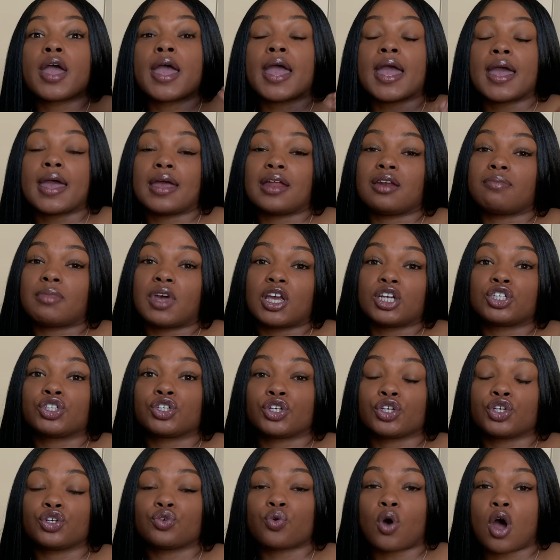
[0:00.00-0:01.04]
and make sure
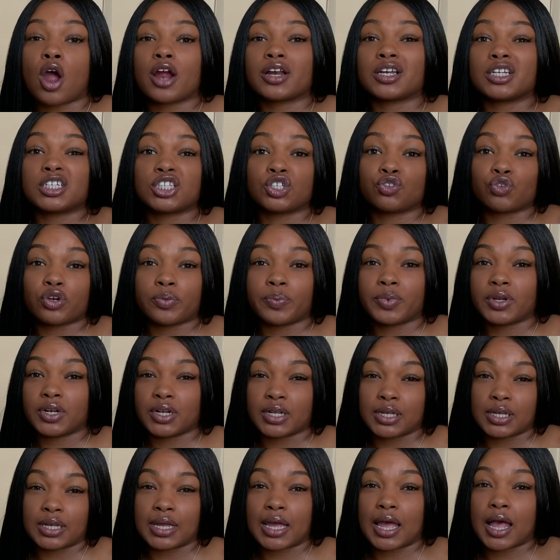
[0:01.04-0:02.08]
you are
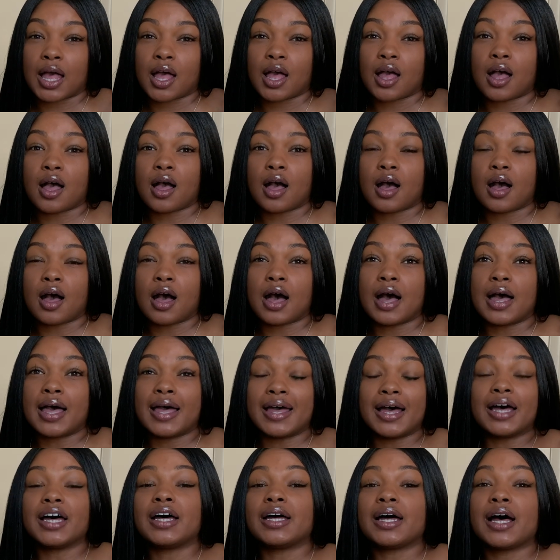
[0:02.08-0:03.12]
distributing
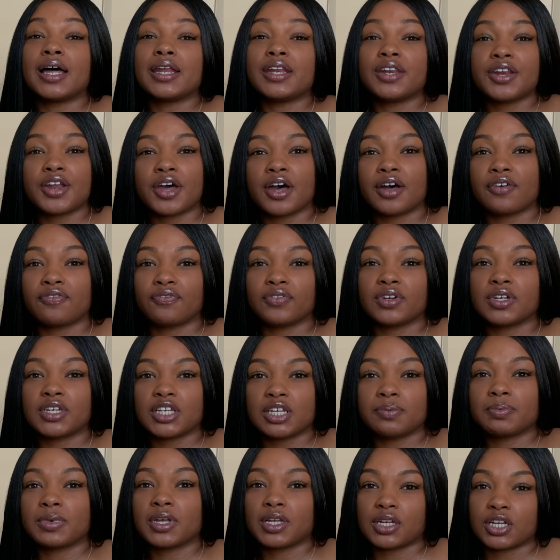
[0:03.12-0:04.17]
enough
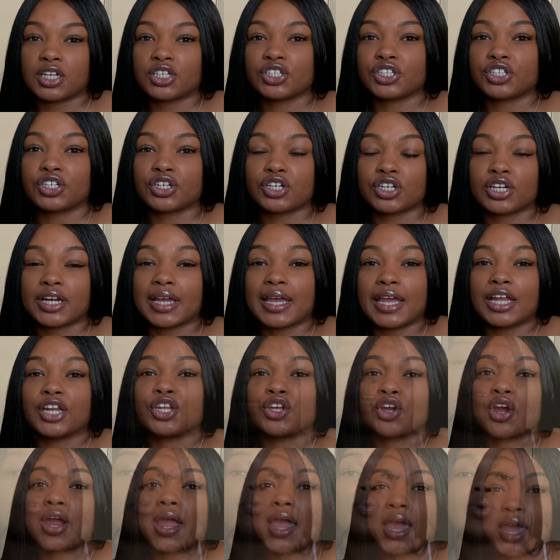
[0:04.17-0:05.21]
deep conditioner in
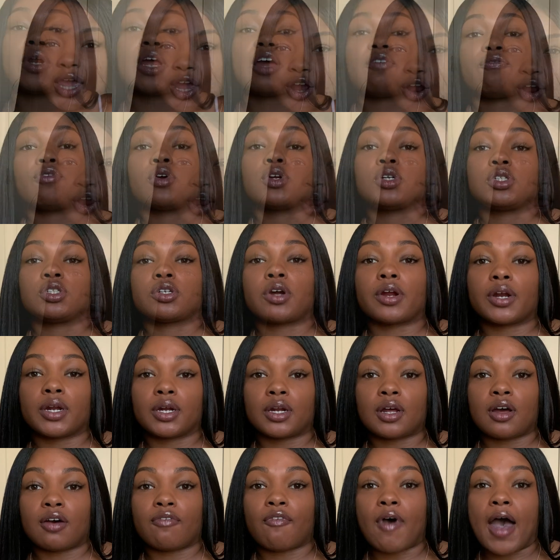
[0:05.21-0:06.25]
your hair. When I first
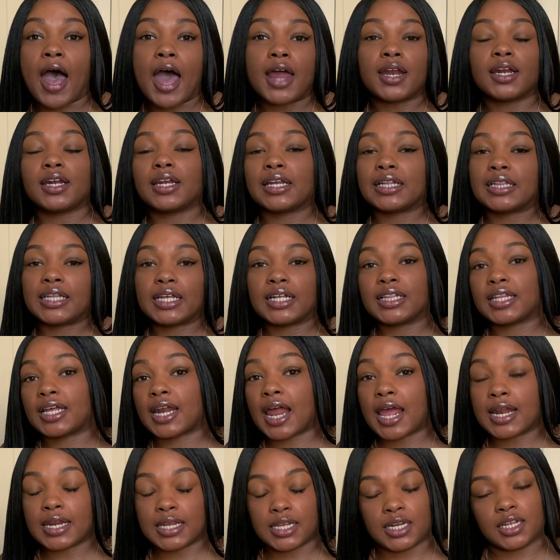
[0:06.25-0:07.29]
started off, I didn't think that
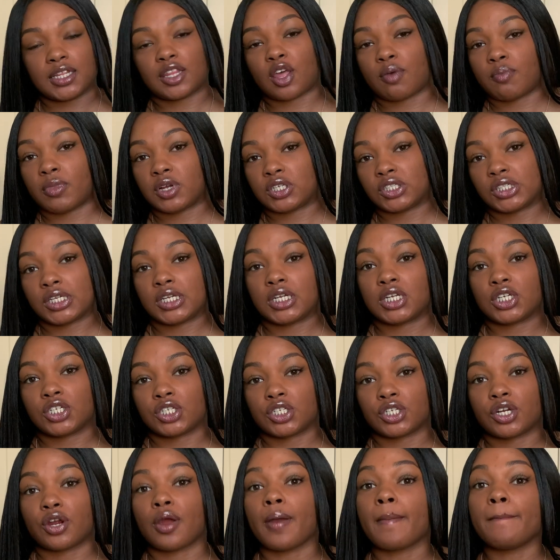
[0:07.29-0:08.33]
I needed that much
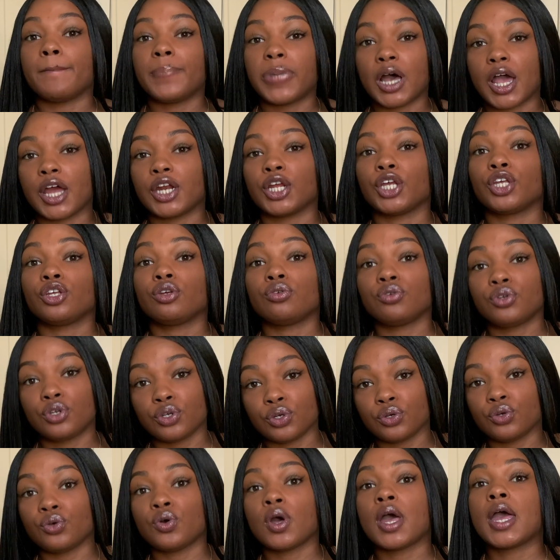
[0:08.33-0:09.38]
conditioner, but you
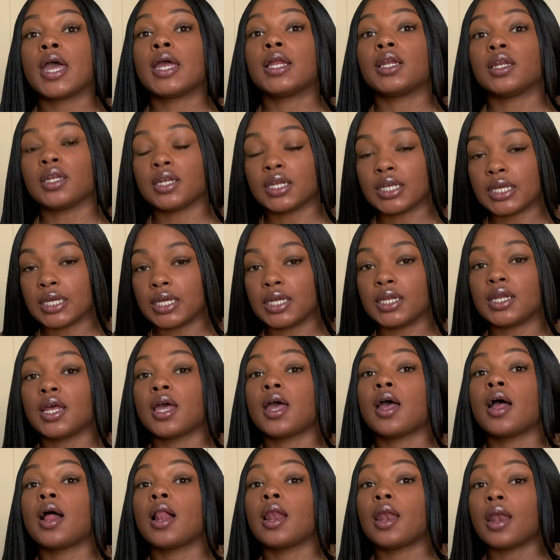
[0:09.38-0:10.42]
do need
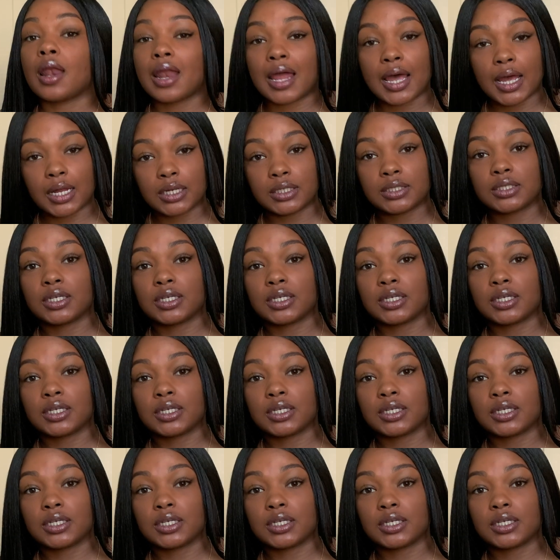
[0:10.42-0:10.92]
lots